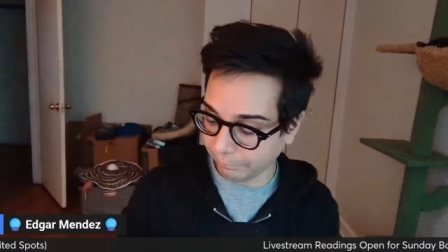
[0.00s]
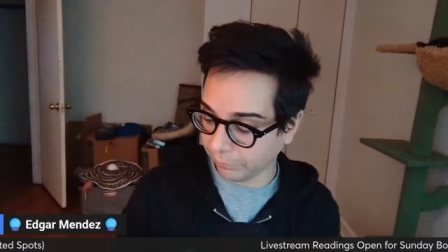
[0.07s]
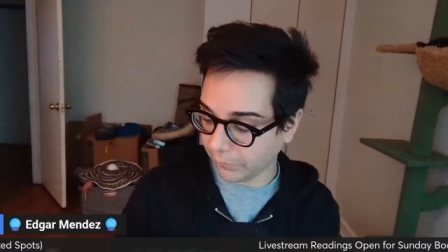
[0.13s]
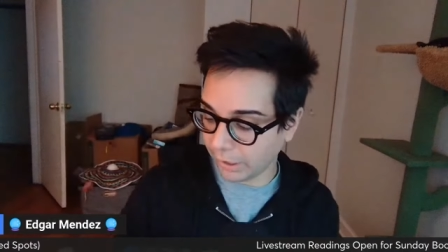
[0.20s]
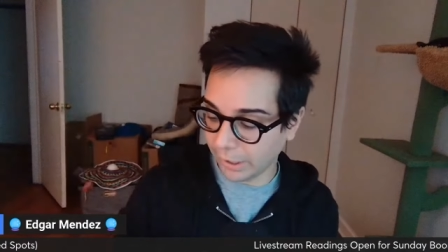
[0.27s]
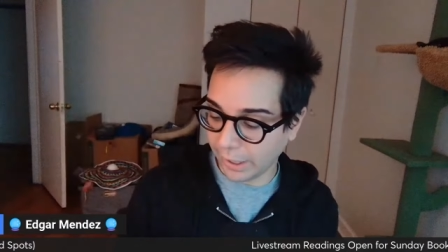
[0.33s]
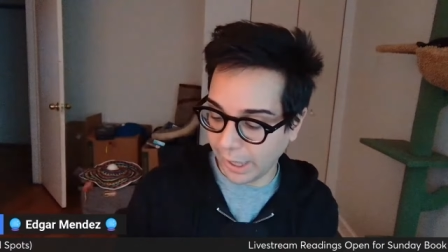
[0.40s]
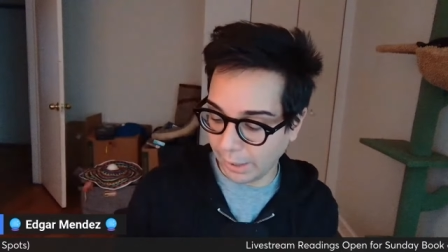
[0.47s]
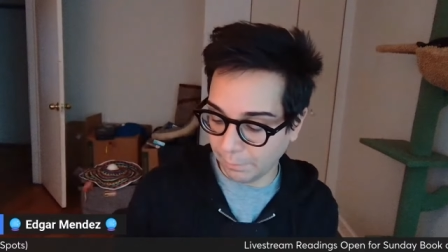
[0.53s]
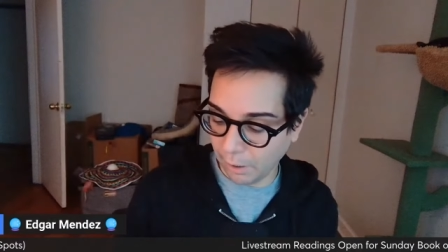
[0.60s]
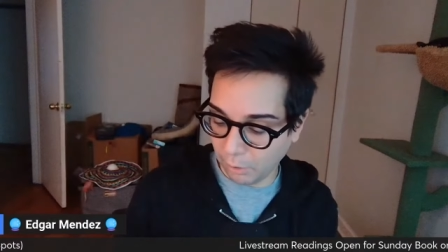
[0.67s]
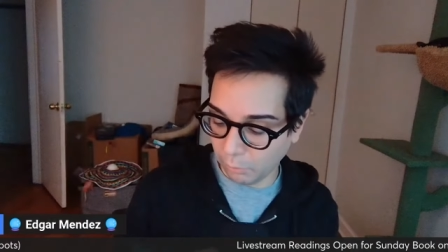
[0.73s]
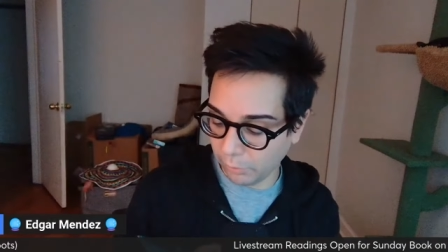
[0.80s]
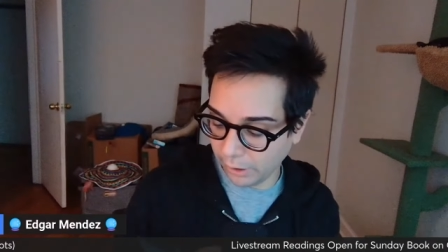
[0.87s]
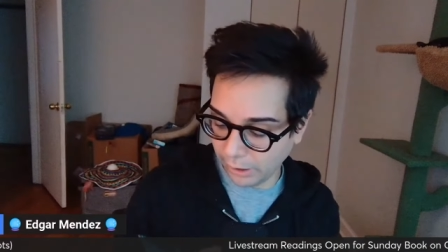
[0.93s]
And they came
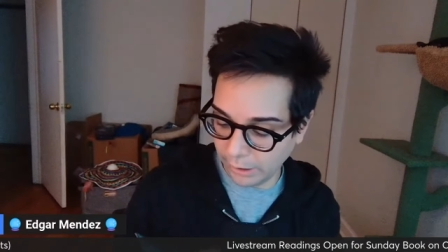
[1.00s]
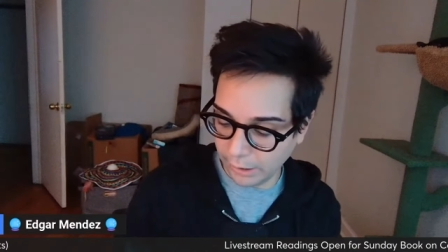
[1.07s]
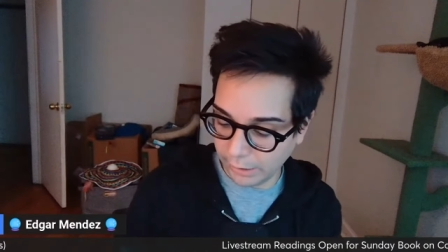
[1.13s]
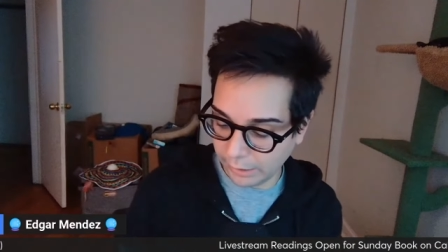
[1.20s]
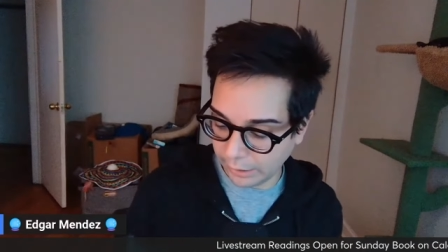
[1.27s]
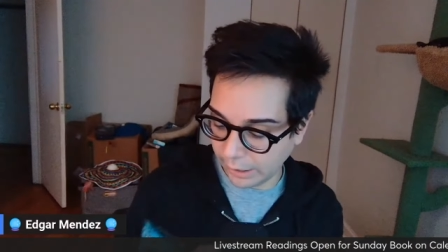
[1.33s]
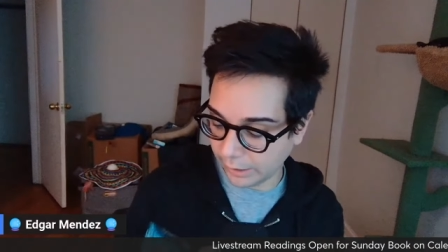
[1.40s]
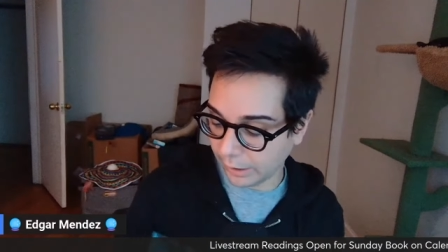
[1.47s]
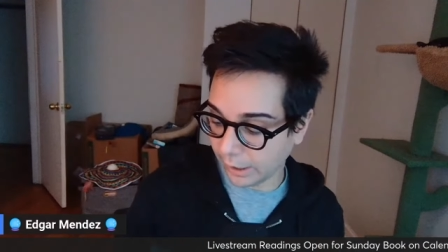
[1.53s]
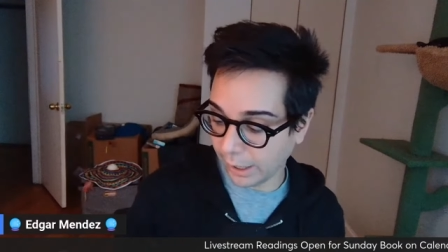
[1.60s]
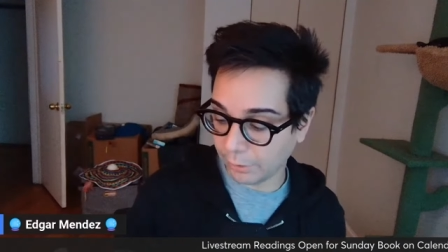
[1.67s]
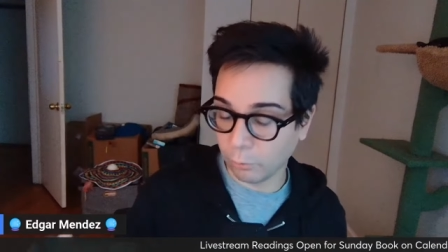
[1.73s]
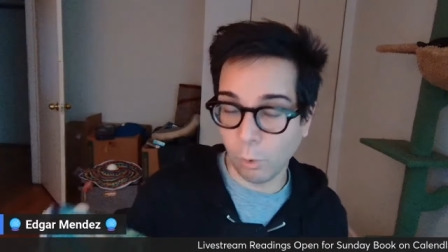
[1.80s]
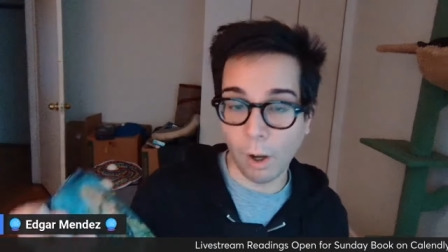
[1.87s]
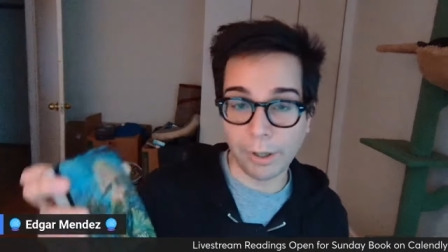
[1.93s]
out with, and
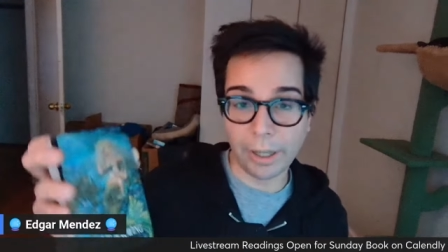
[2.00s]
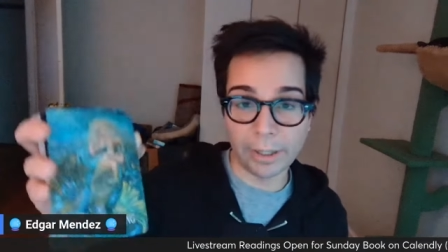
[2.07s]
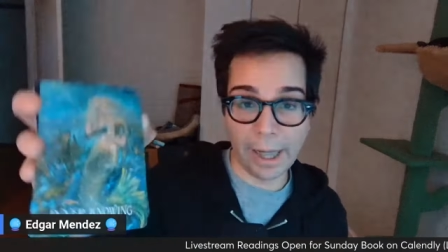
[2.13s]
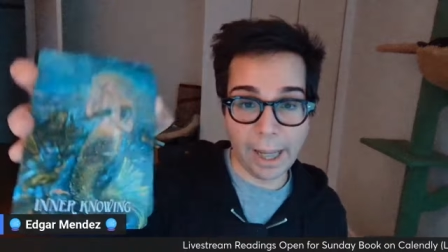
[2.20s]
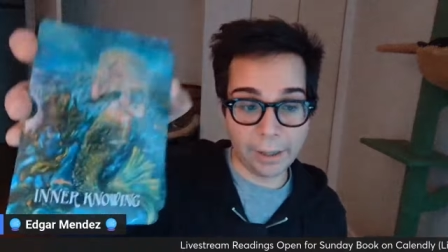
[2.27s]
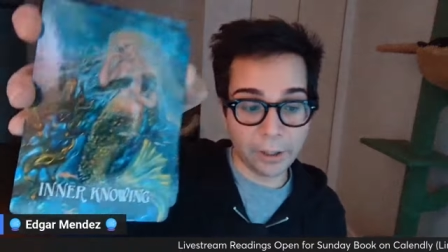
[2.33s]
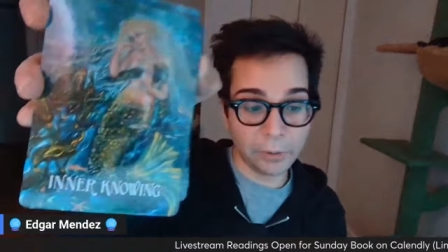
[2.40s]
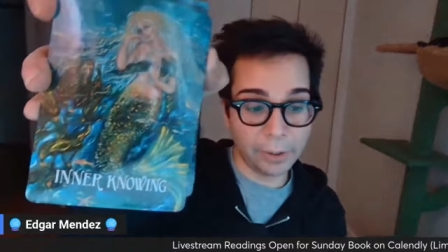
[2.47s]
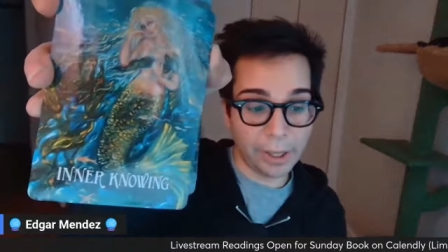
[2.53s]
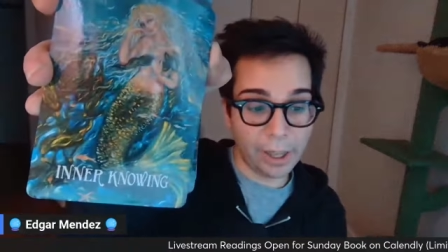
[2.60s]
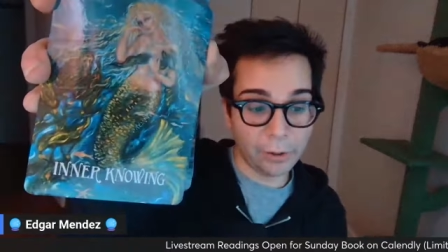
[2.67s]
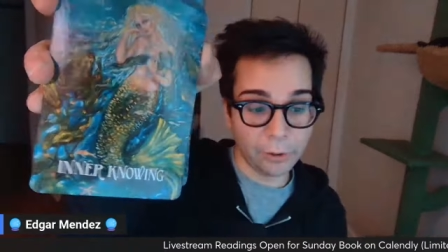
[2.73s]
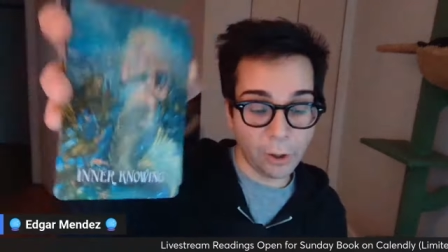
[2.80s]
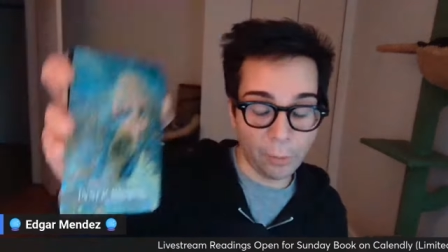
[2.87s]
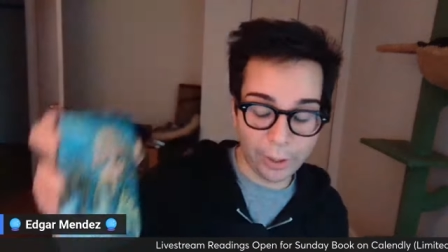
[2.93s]
again, Kuan Yin's answering
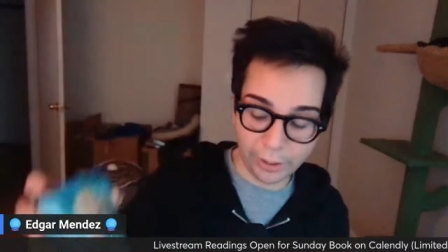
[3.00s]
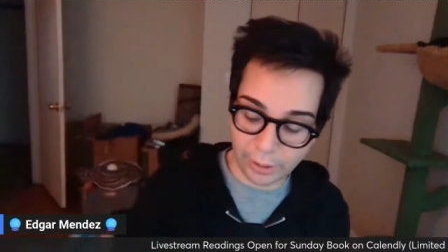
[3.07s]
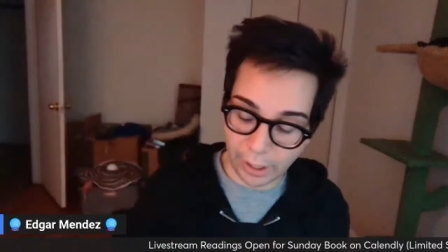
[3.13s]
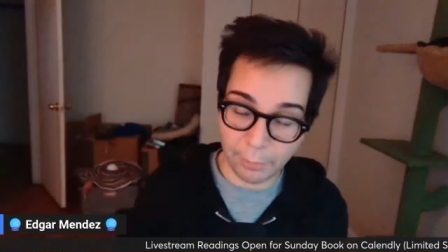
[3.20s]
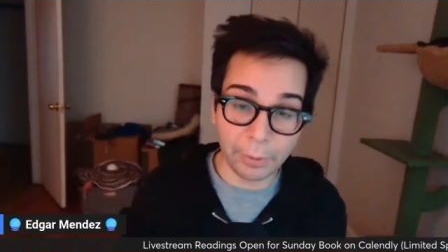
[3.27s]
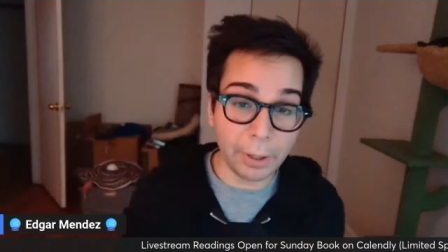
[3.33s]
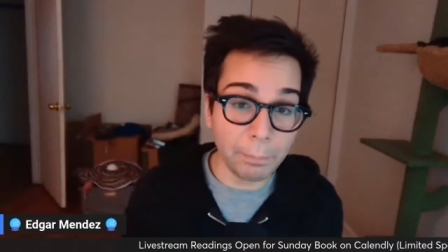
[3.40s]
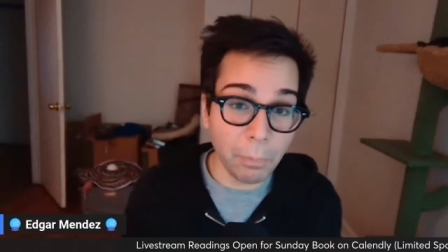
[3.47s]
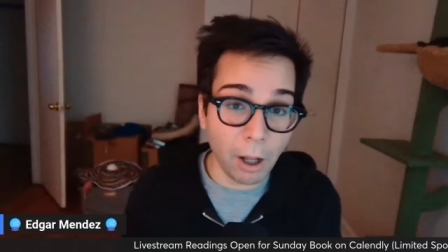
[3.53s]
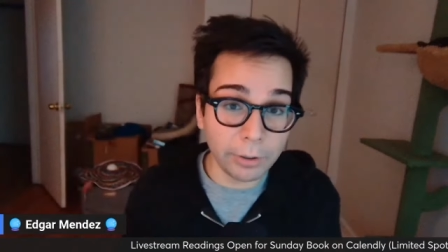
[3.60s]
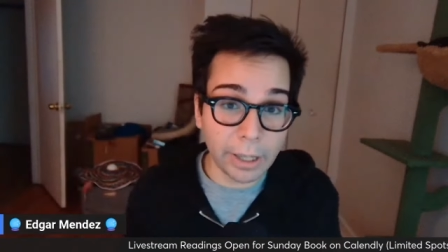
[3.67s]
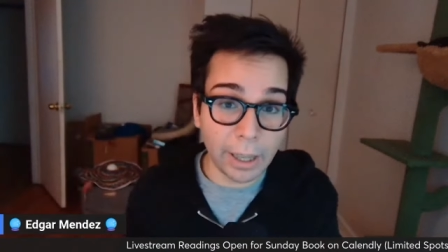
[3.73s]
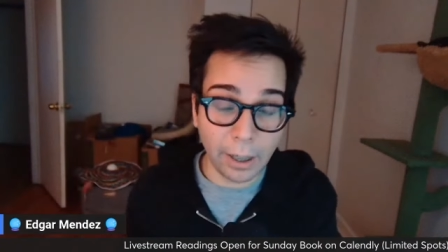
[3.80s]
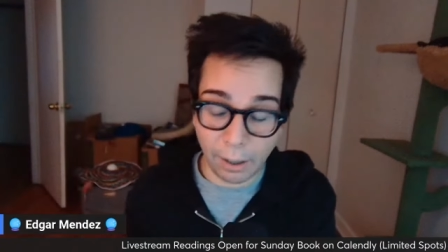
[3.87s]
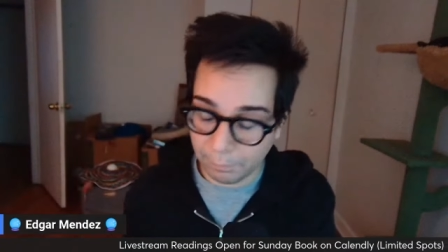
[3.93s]
inner knowing. And I really brought
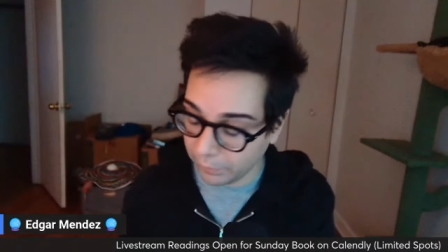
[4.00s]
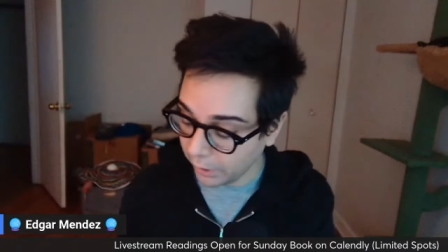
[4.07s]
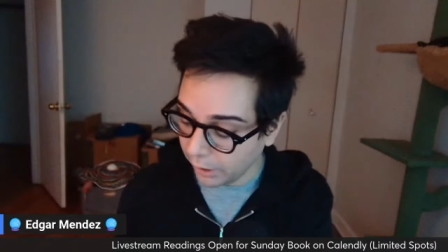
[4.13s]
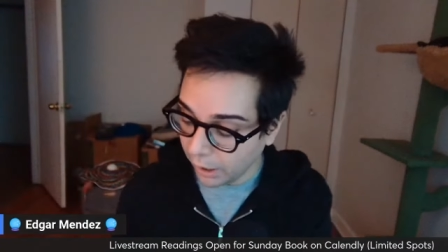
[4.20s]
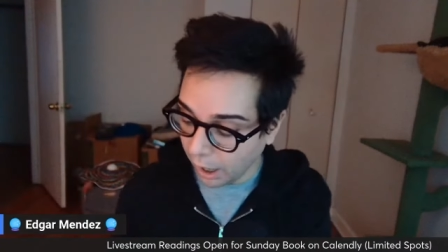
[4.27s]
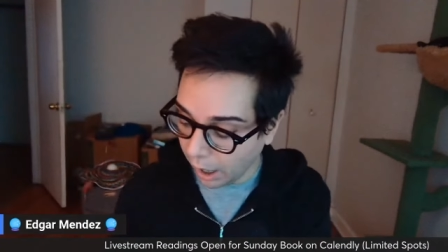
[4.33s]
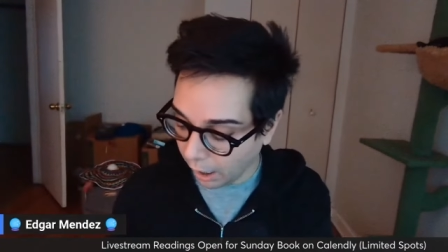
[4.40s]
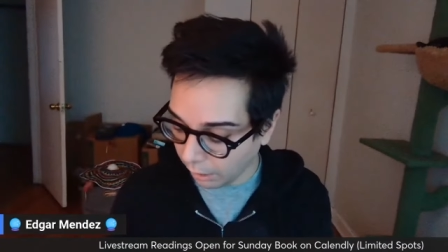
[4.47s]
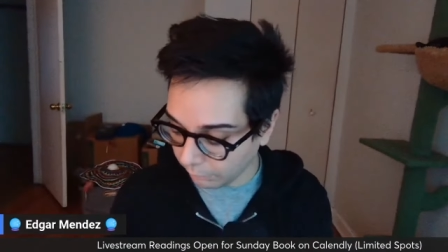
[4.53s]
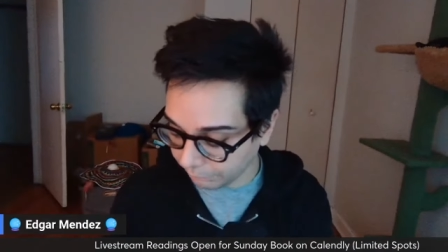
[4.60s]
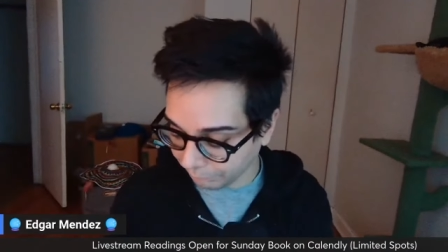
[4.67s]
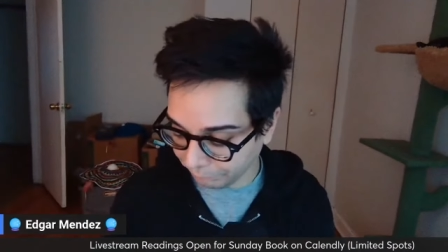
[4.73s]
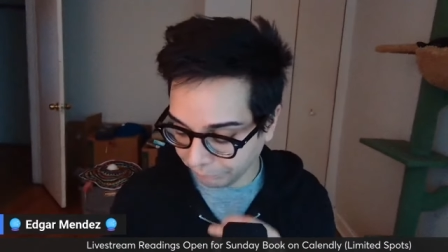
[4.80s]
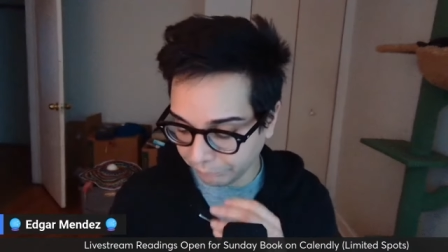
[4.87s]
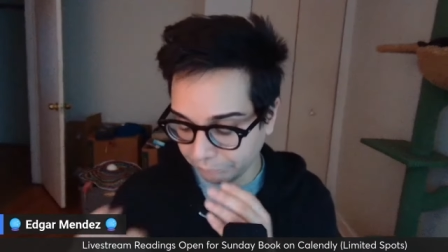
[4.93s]
that up.
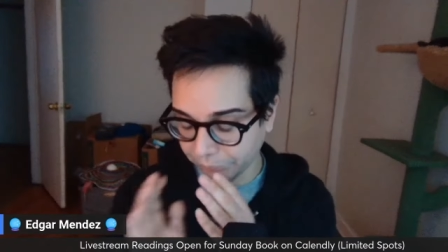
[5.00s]
Um,